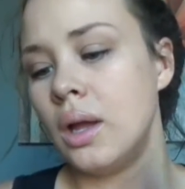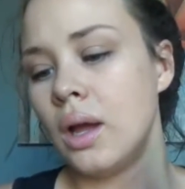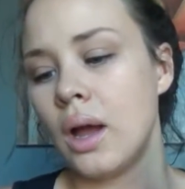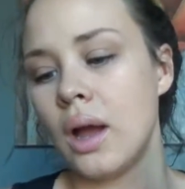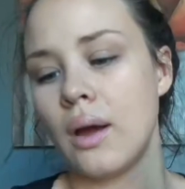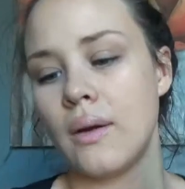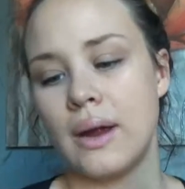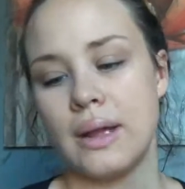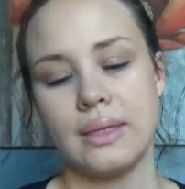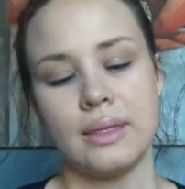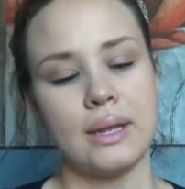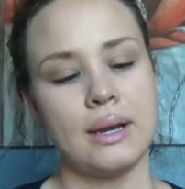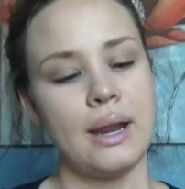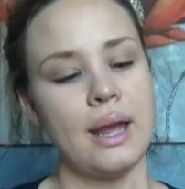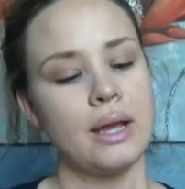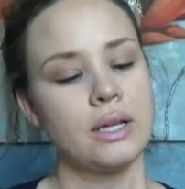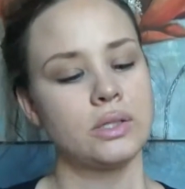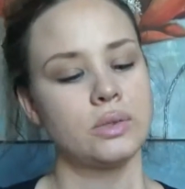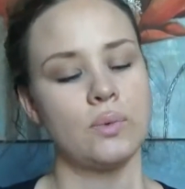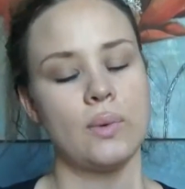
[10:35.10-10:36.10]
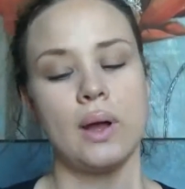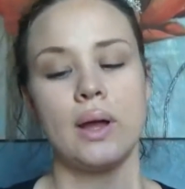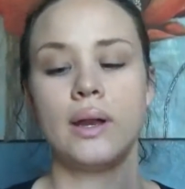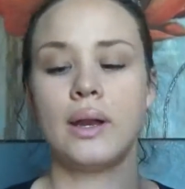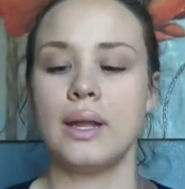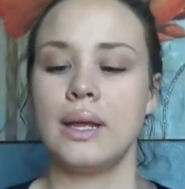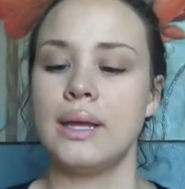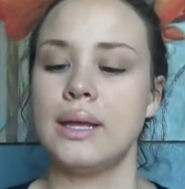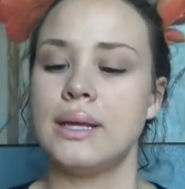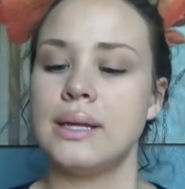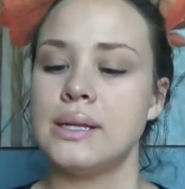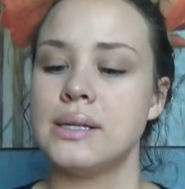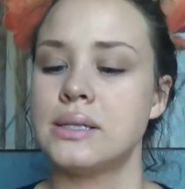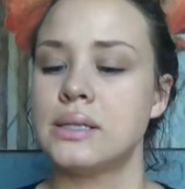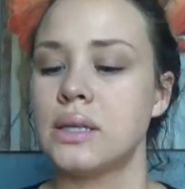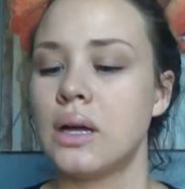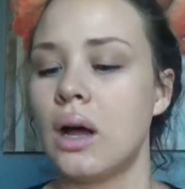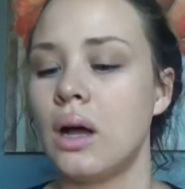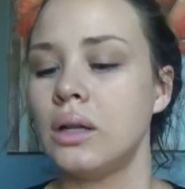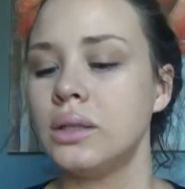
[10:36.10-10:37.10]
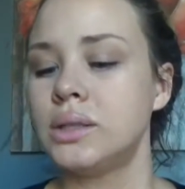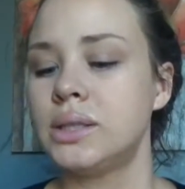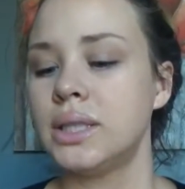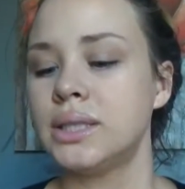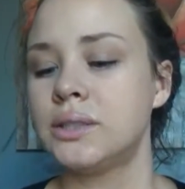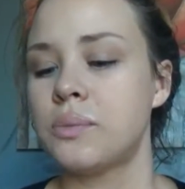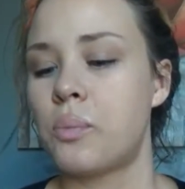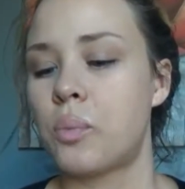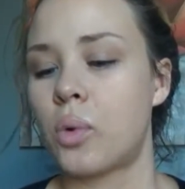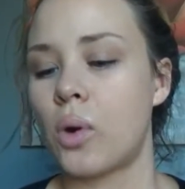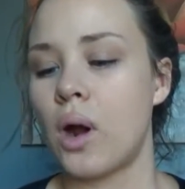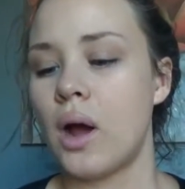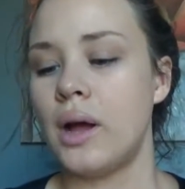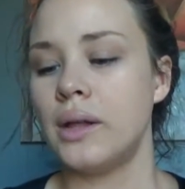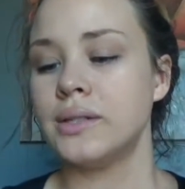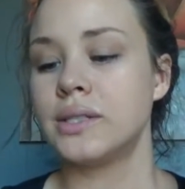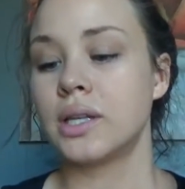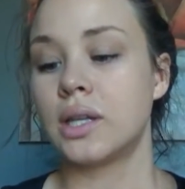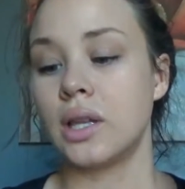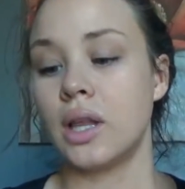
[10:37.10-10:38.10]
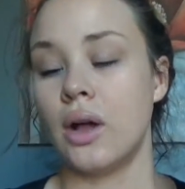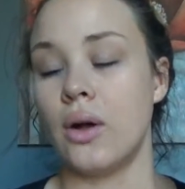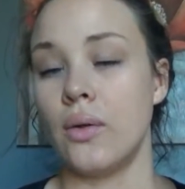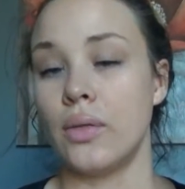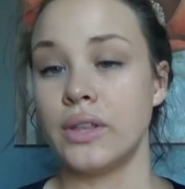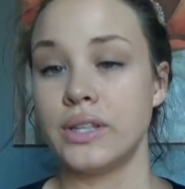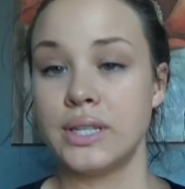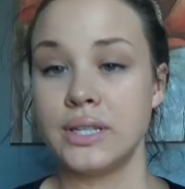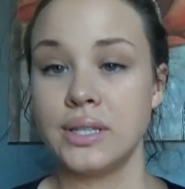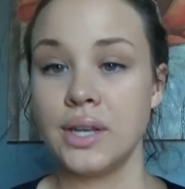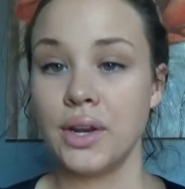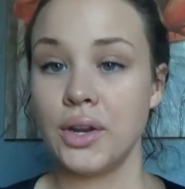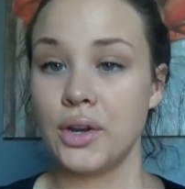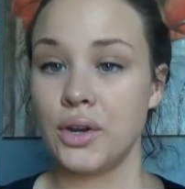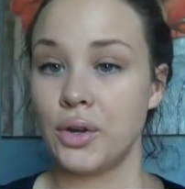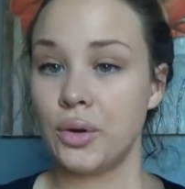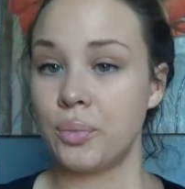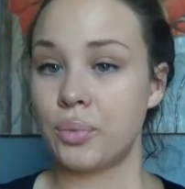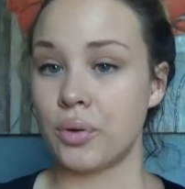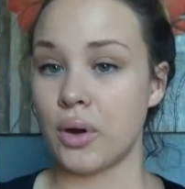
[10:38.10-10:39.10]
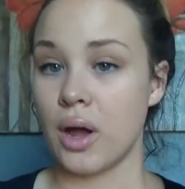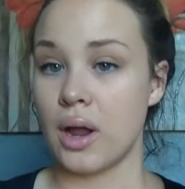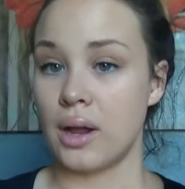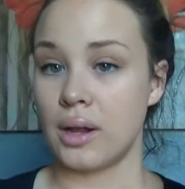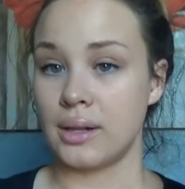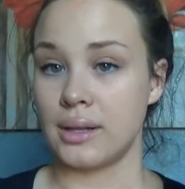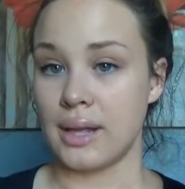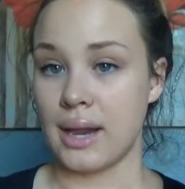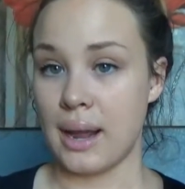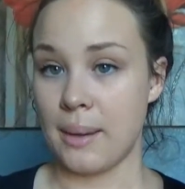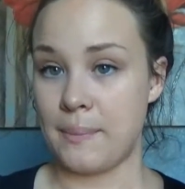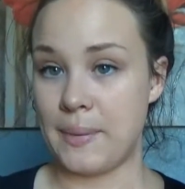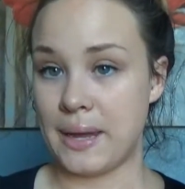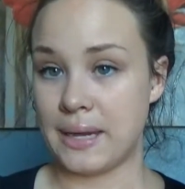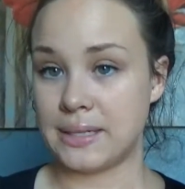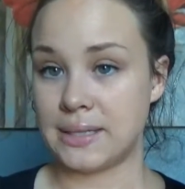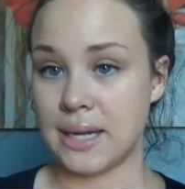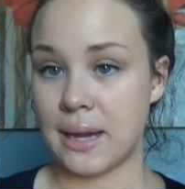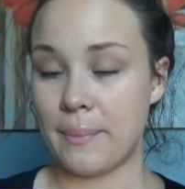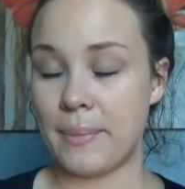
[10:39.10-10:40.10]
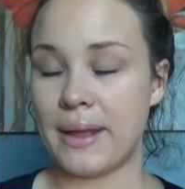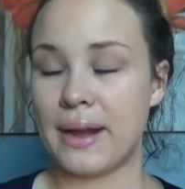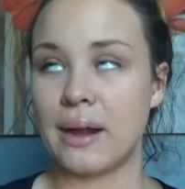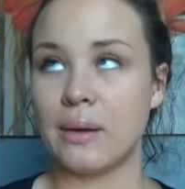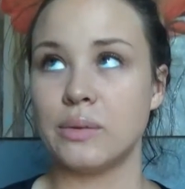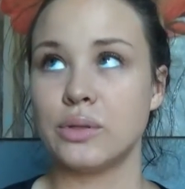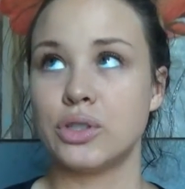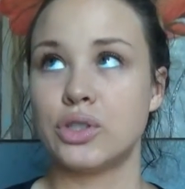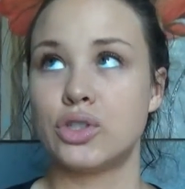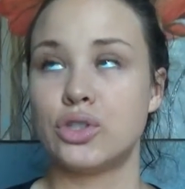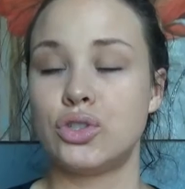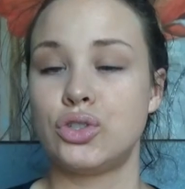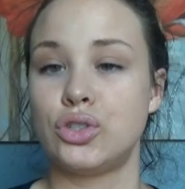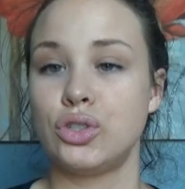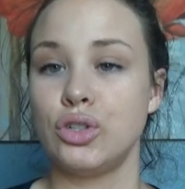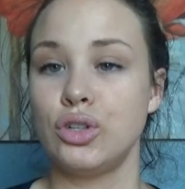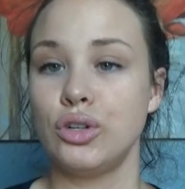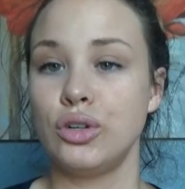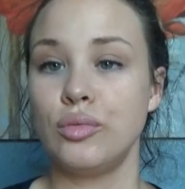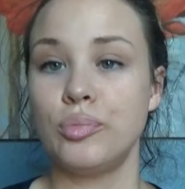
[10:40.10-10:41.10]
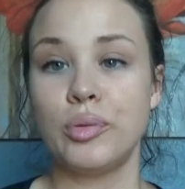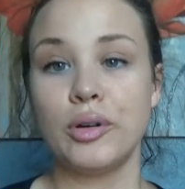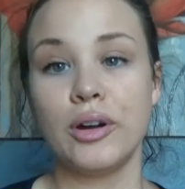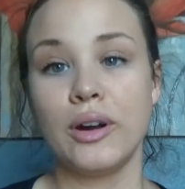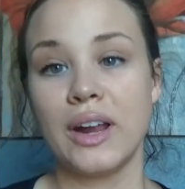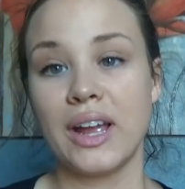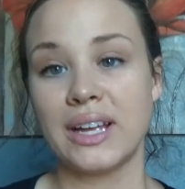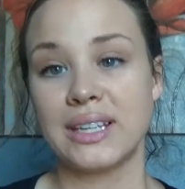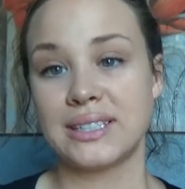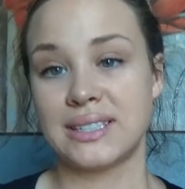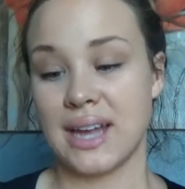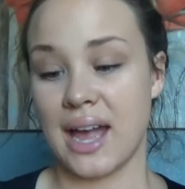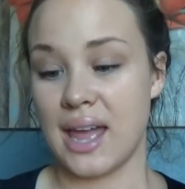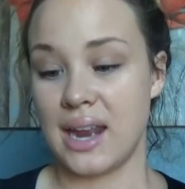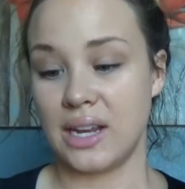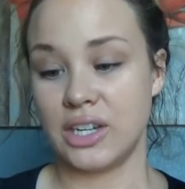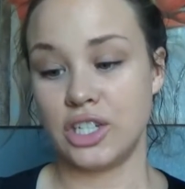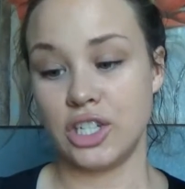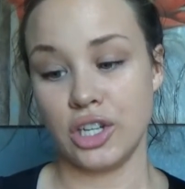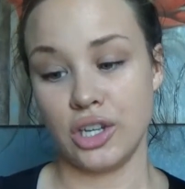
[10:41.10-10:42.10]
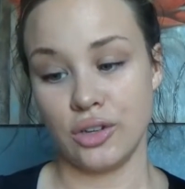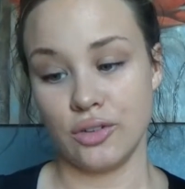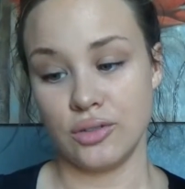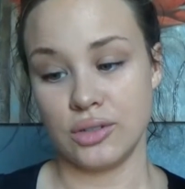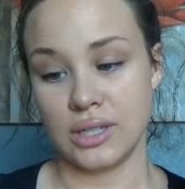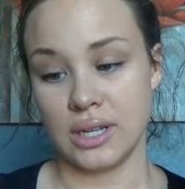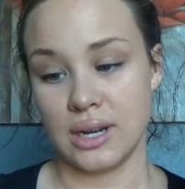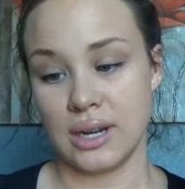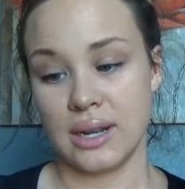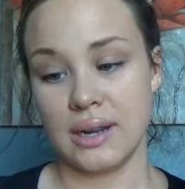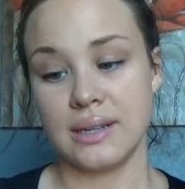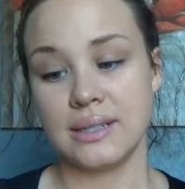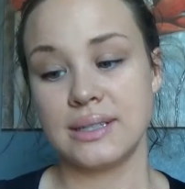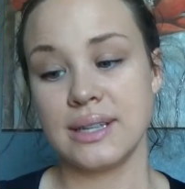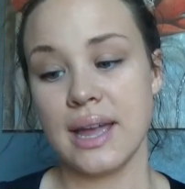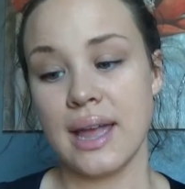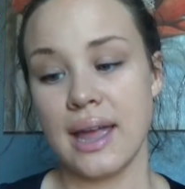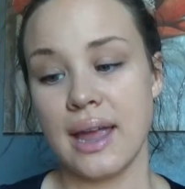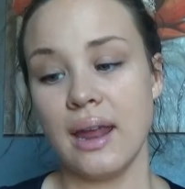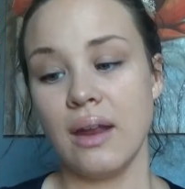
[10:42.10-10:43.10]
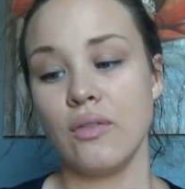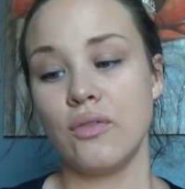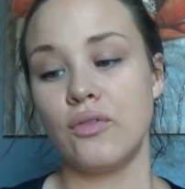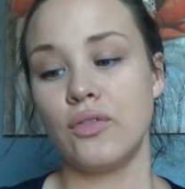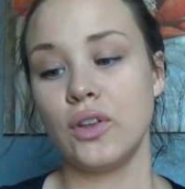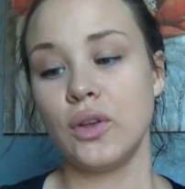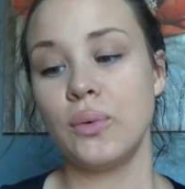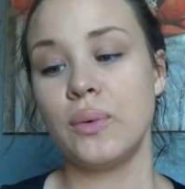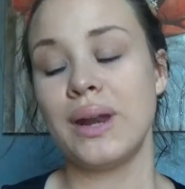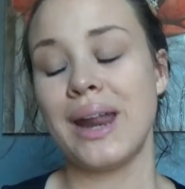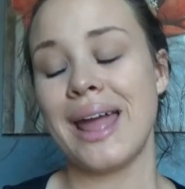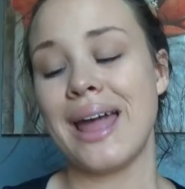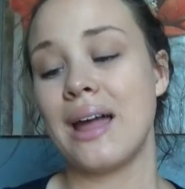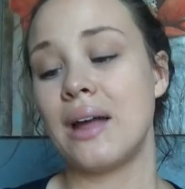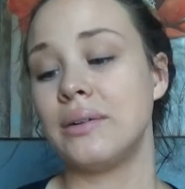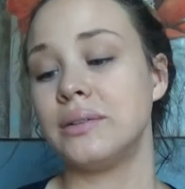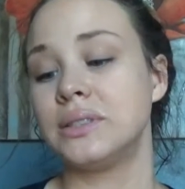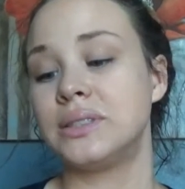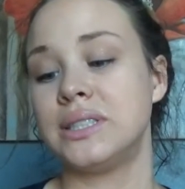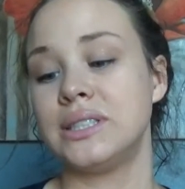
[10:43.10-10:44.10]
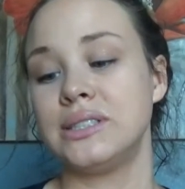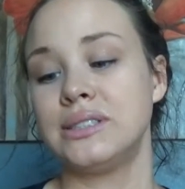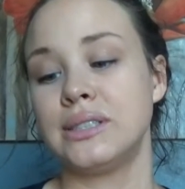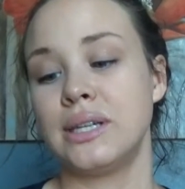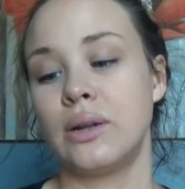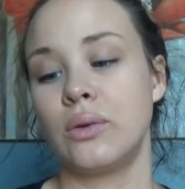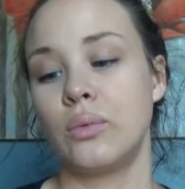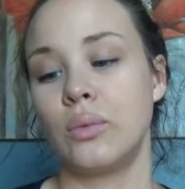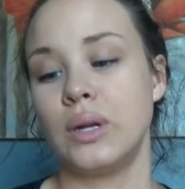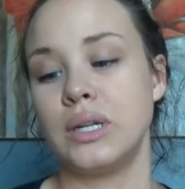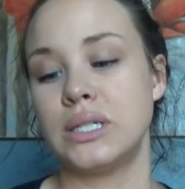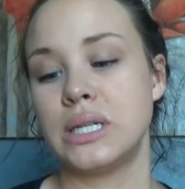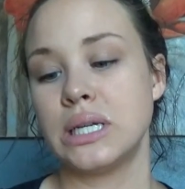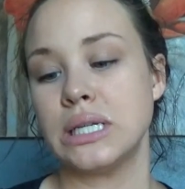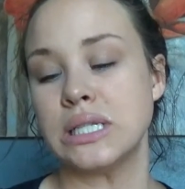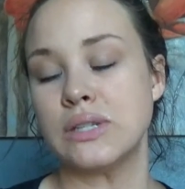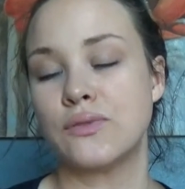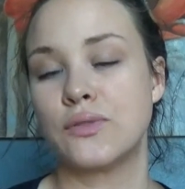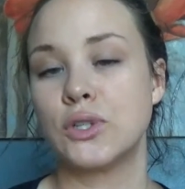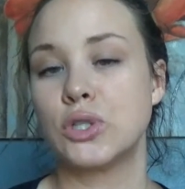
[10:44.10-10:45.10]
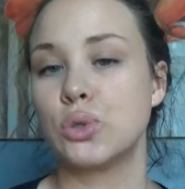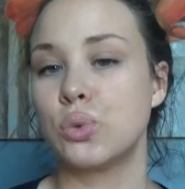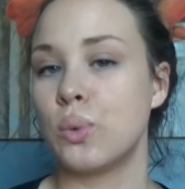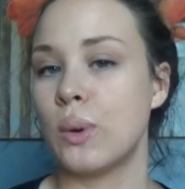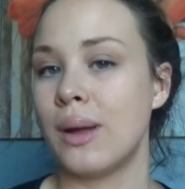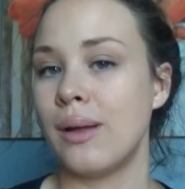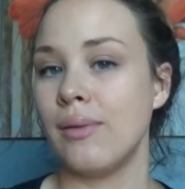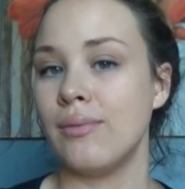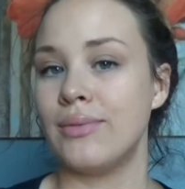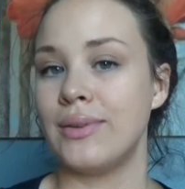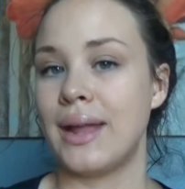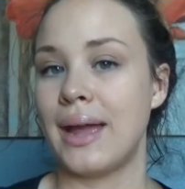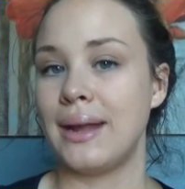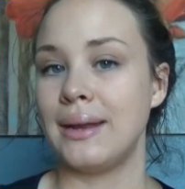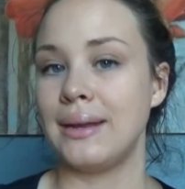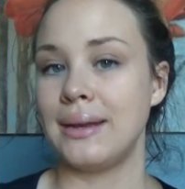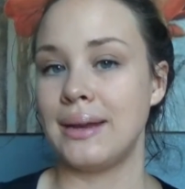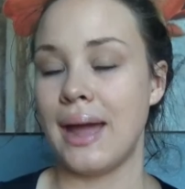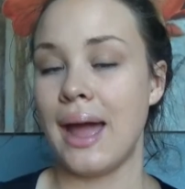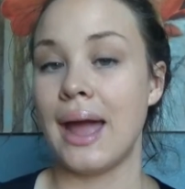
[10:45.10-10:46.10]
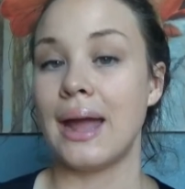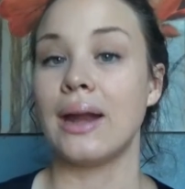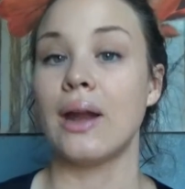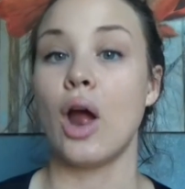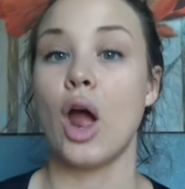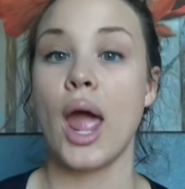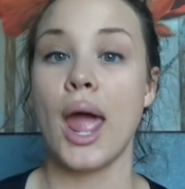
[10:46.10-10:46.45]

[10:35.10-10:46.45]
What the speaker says: Alright, the next one is Altas Bronze Glow. This is a new product that I picked up and I was super excited to use it. It is 8 fluid ounces and retails for $12.99.